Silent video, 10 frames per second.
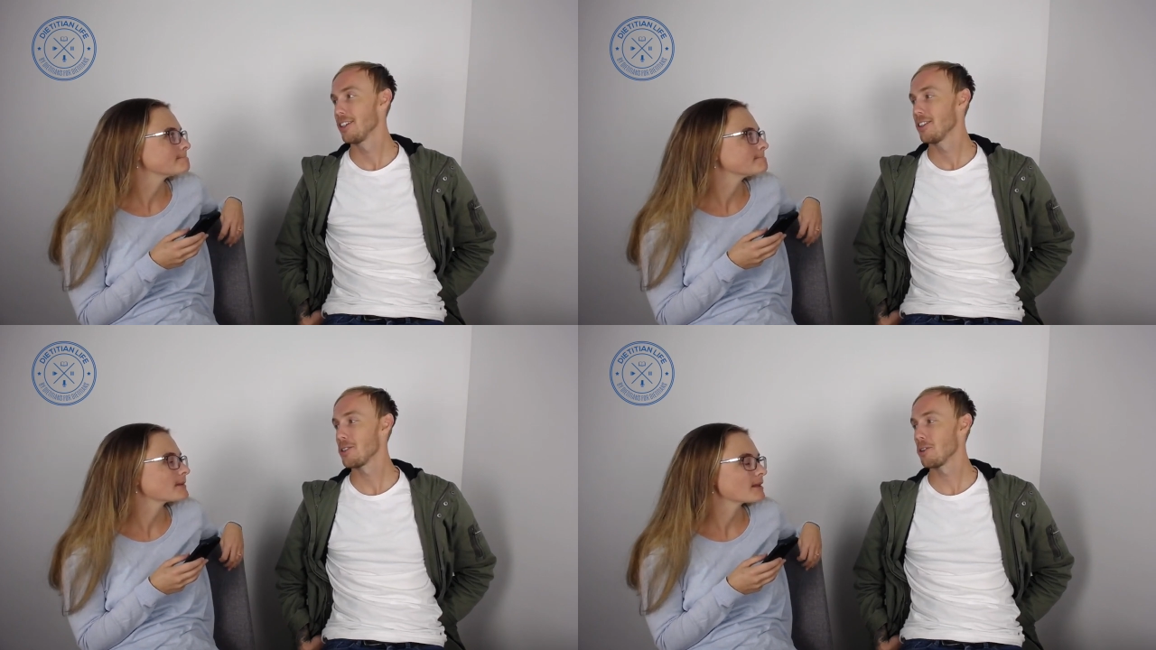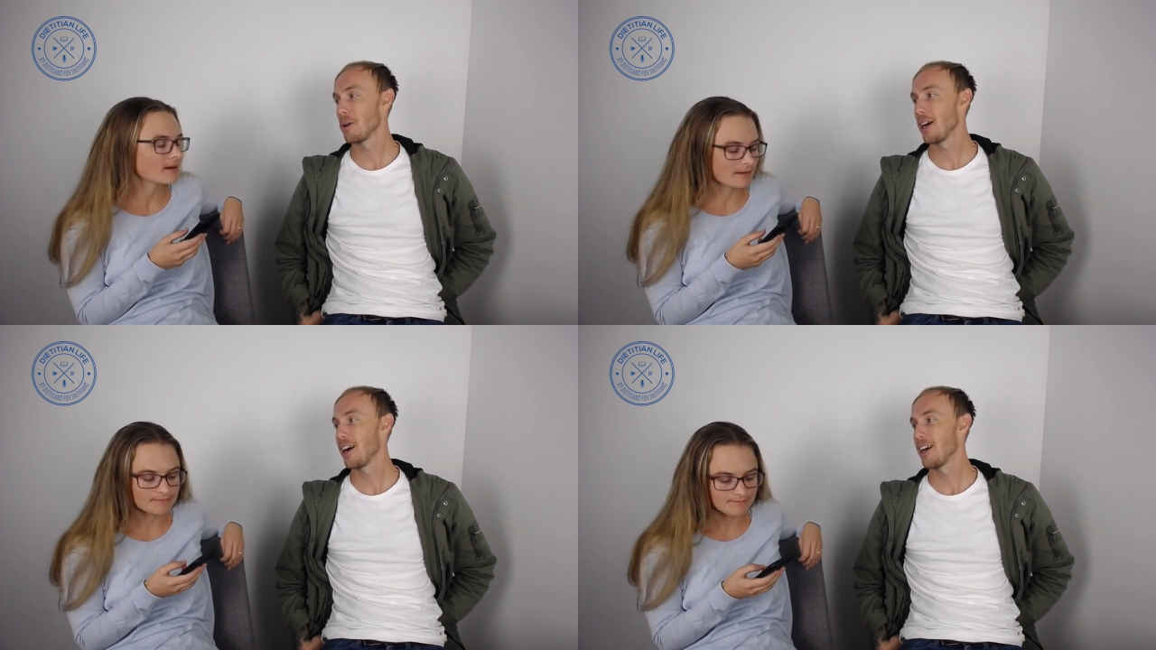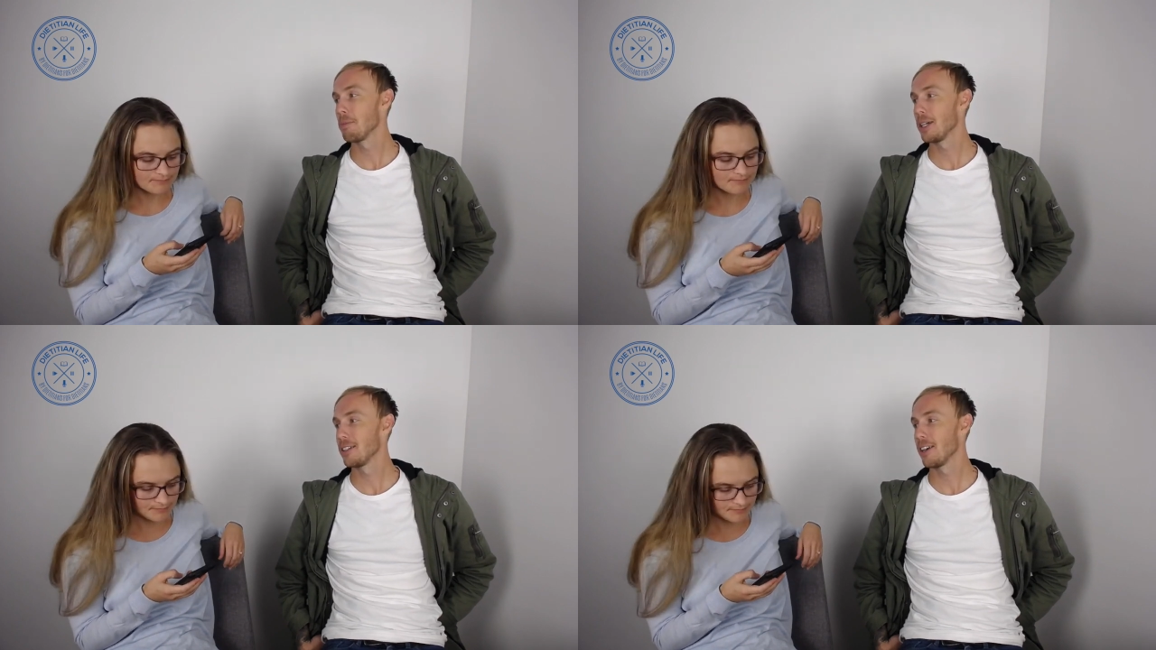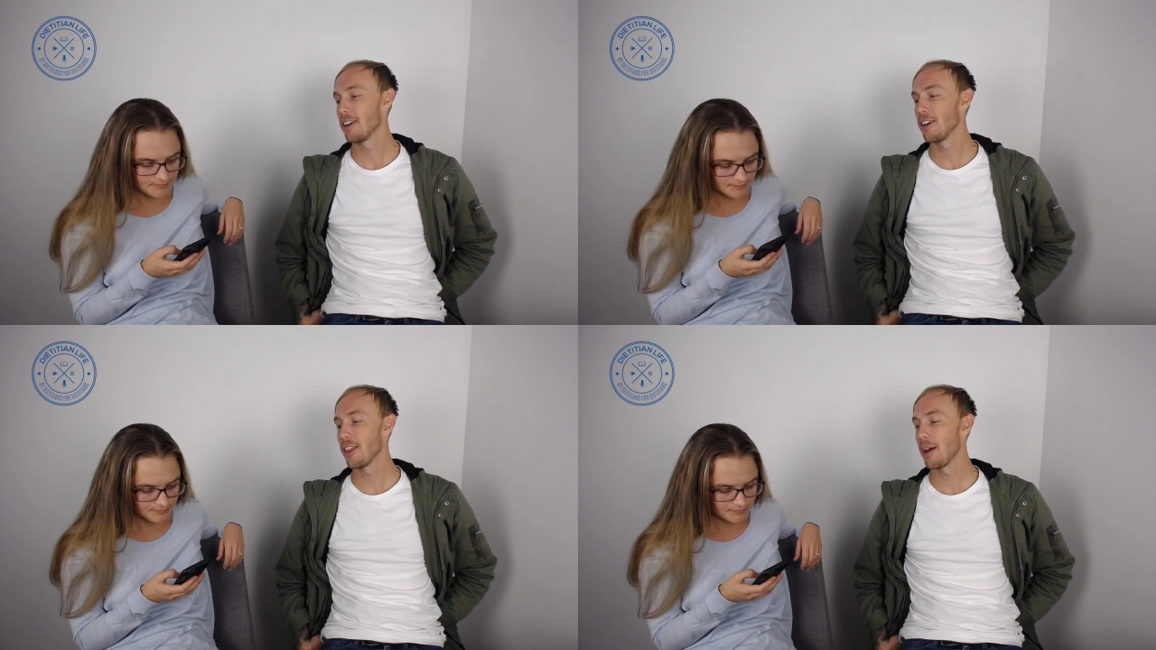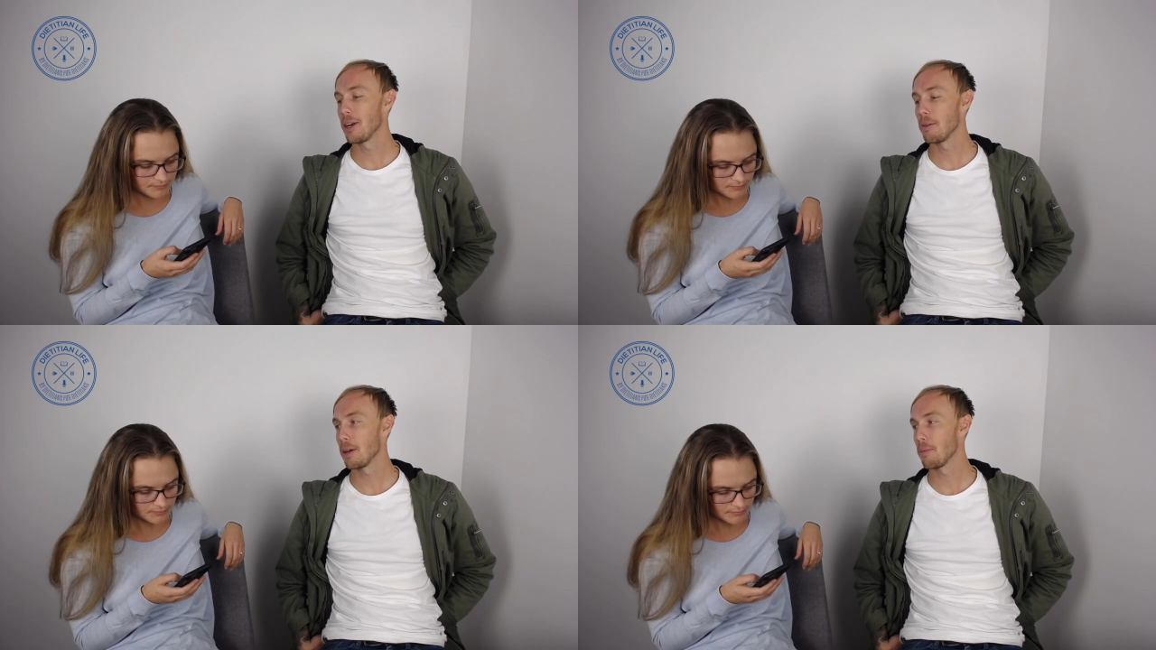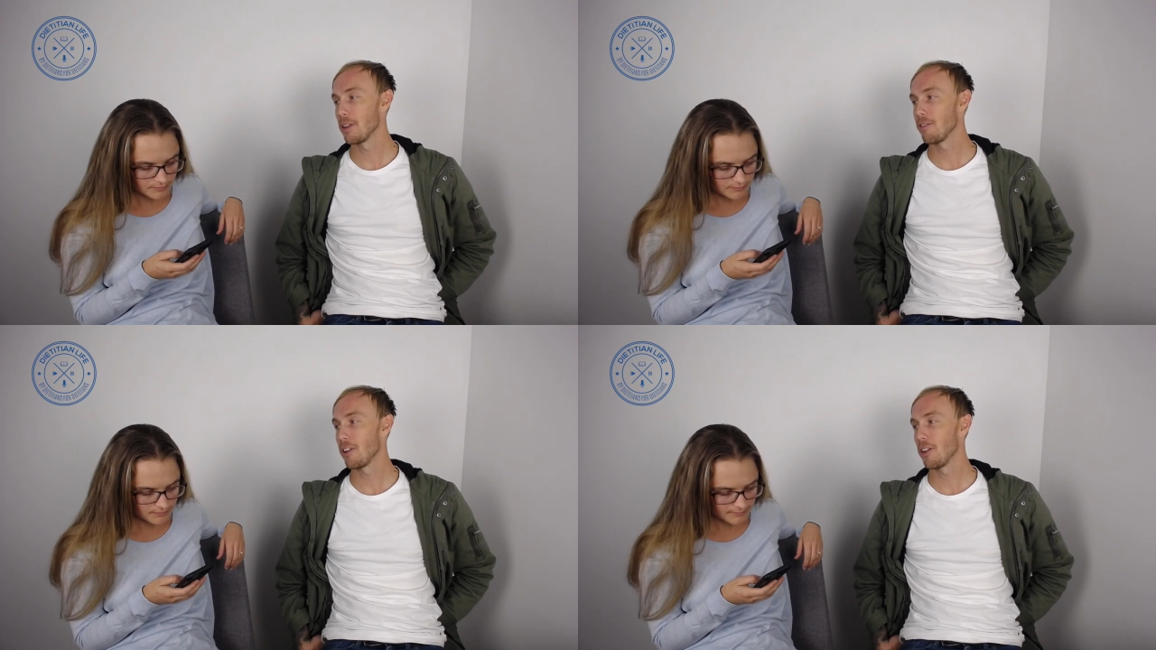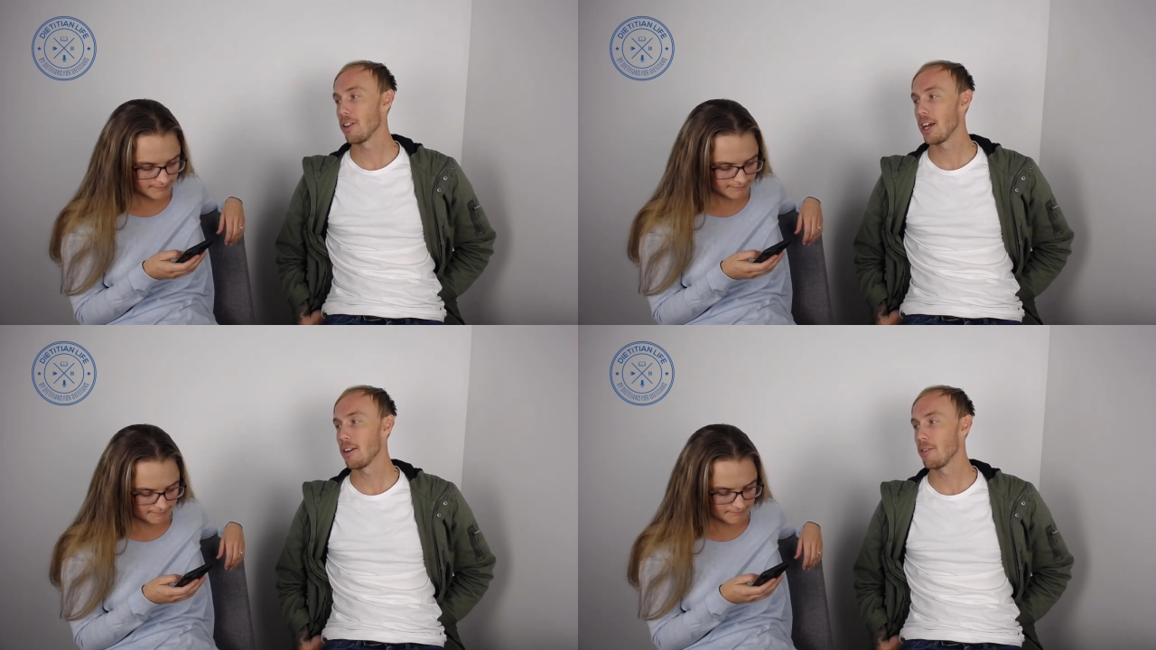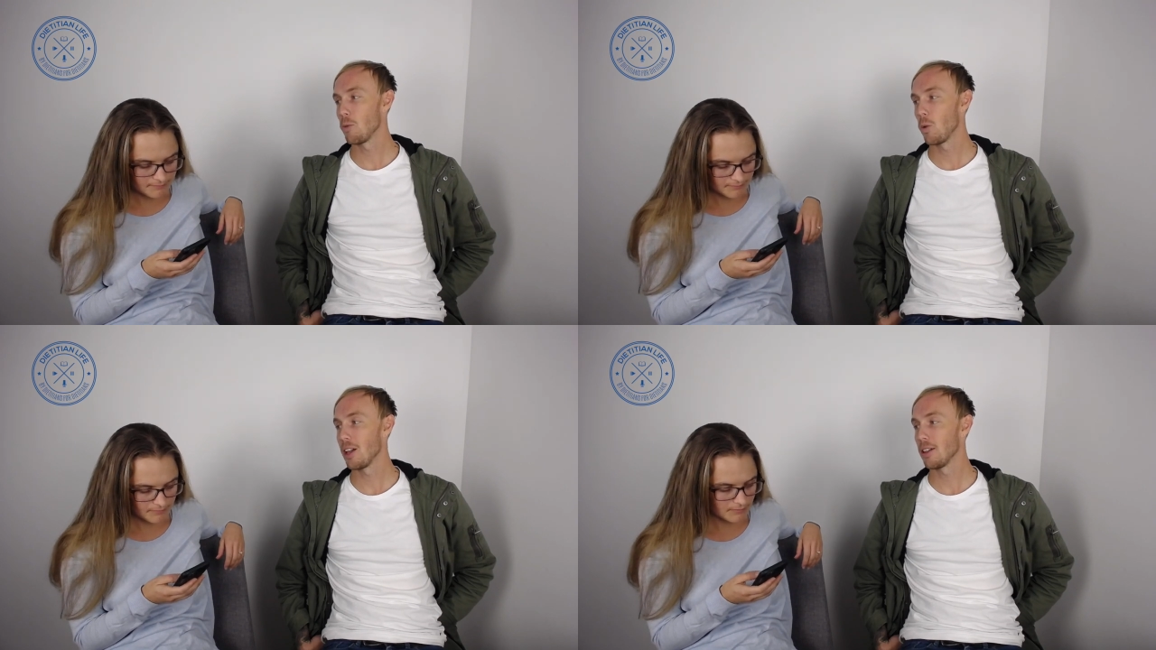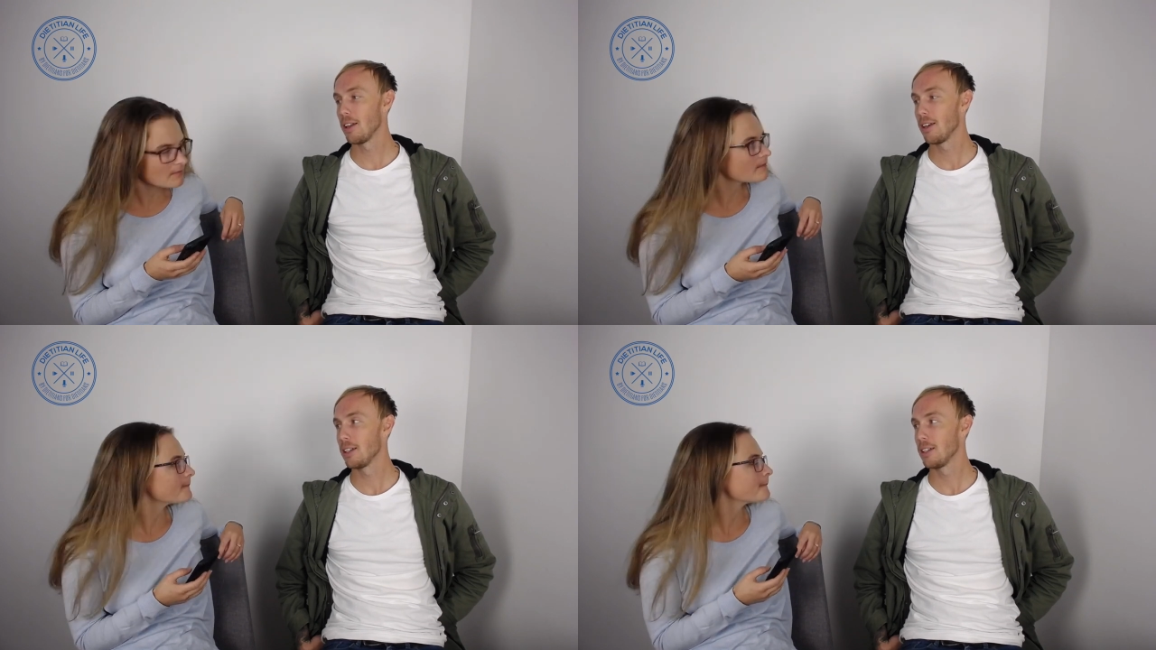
Speaker 1: super hard, but I don't know that many people that follow that well.